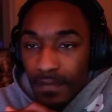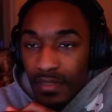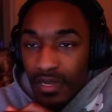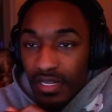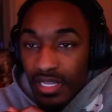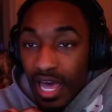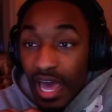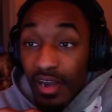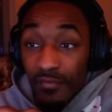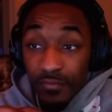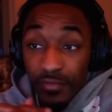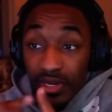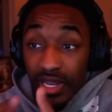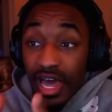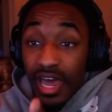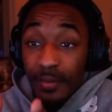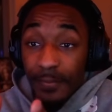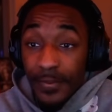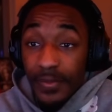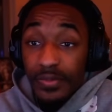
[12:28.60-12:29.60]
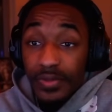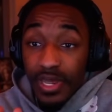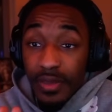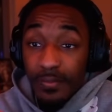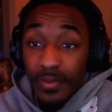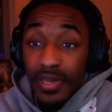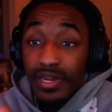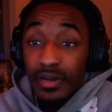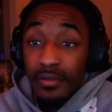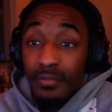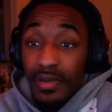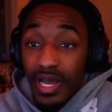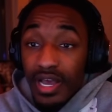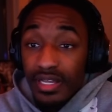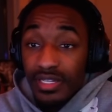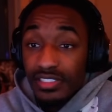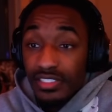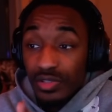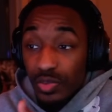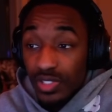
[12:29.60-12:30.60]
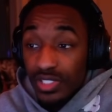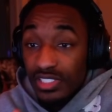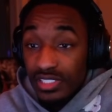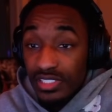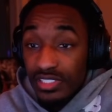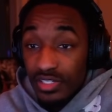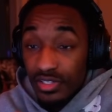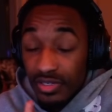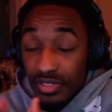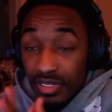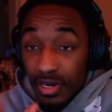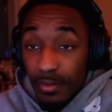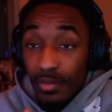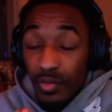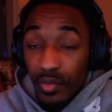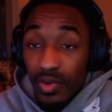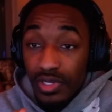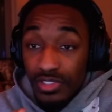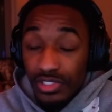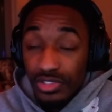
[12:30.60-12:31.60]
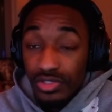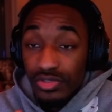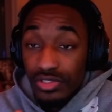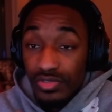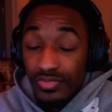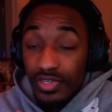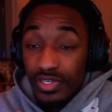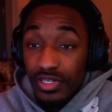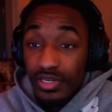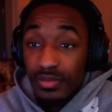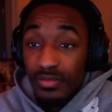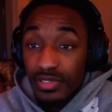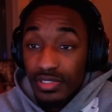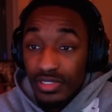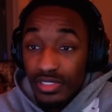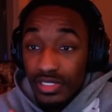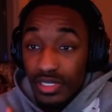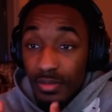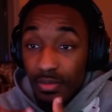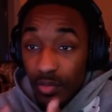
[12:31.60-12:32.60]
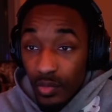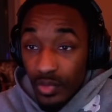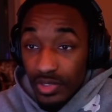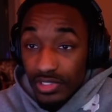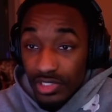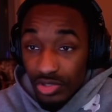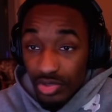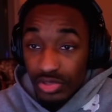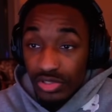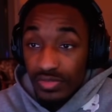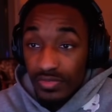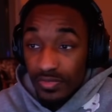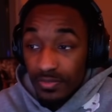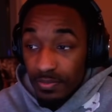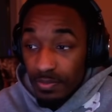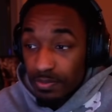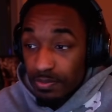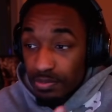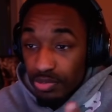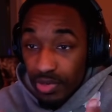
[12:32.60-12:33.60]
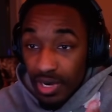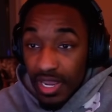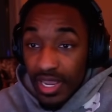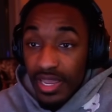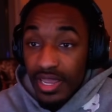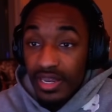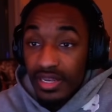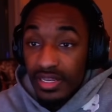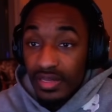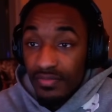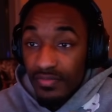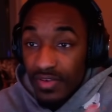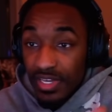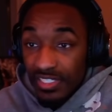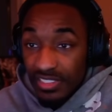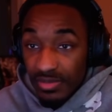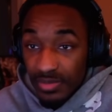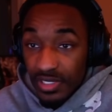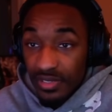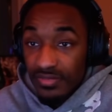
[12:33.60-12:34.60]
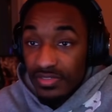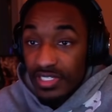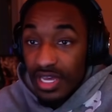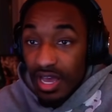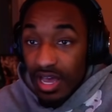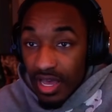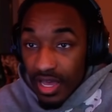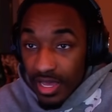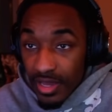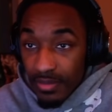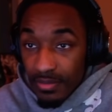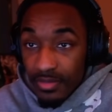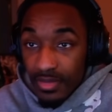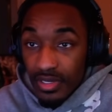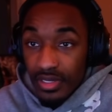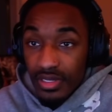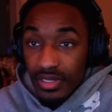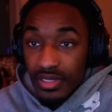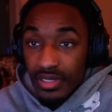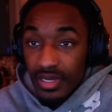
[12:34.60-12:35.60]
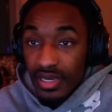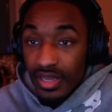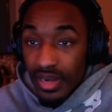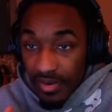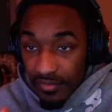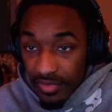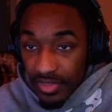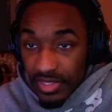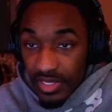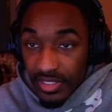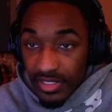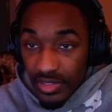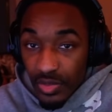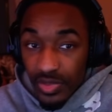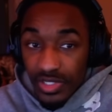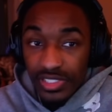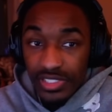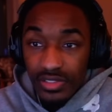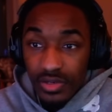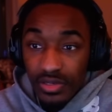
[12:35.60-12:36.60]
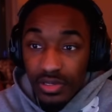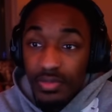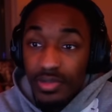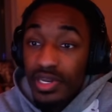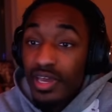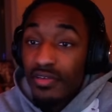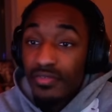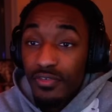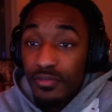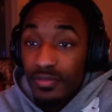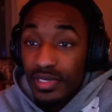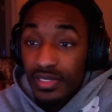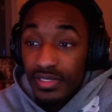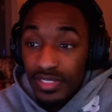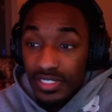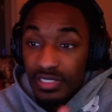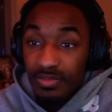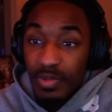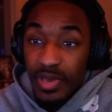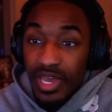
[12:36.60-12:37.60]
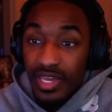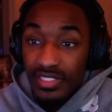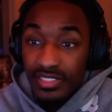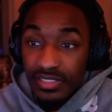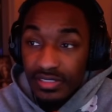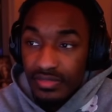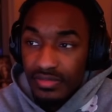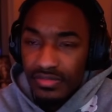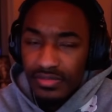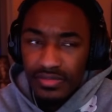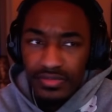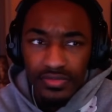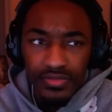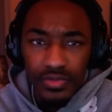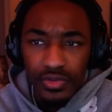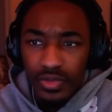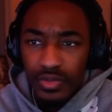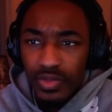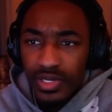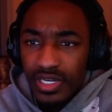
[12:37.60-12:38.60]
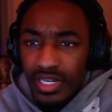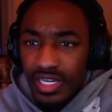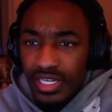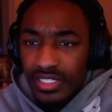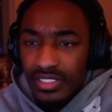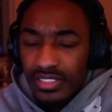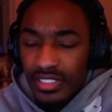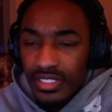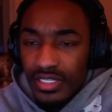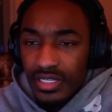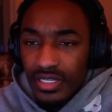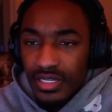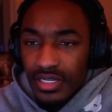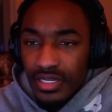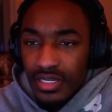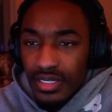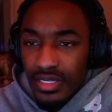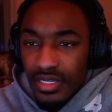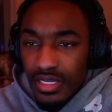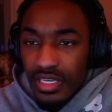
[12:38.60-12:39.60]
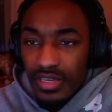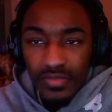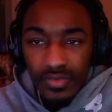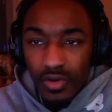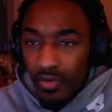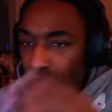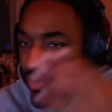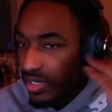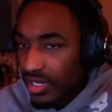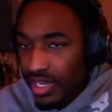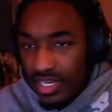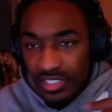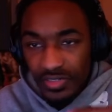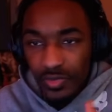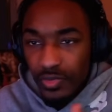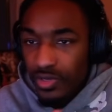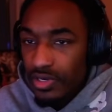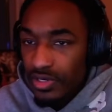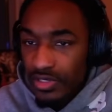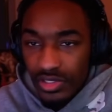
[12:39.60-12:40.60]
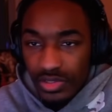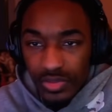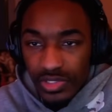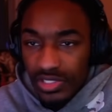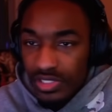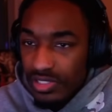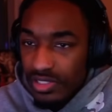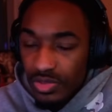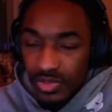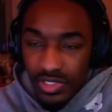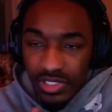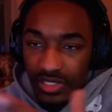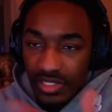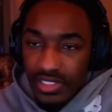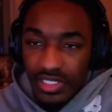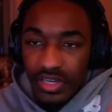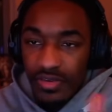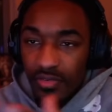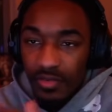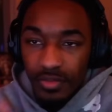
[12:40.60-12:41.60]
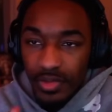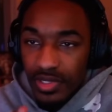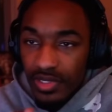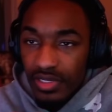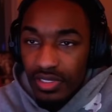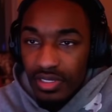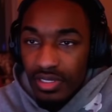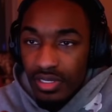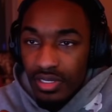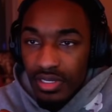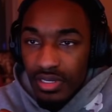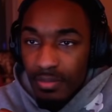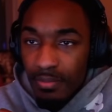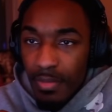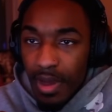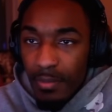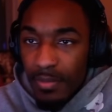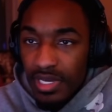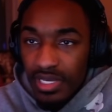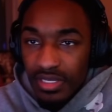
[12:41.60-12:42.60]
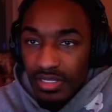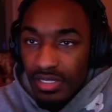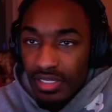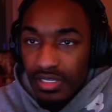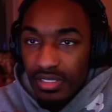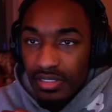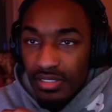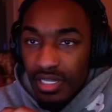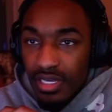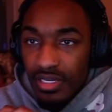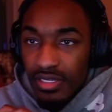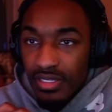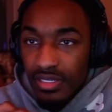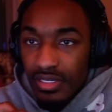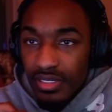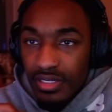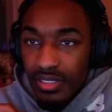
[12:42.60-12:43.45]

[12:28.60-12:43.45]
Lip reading: for a lot of people that pay their mods, Twitch is their number one source of income. It's number one source of brand investment of time and everything. Twitch has only been that for me this past 41 days. Even over the last 4 years, Twitch has never been my main thing. Like,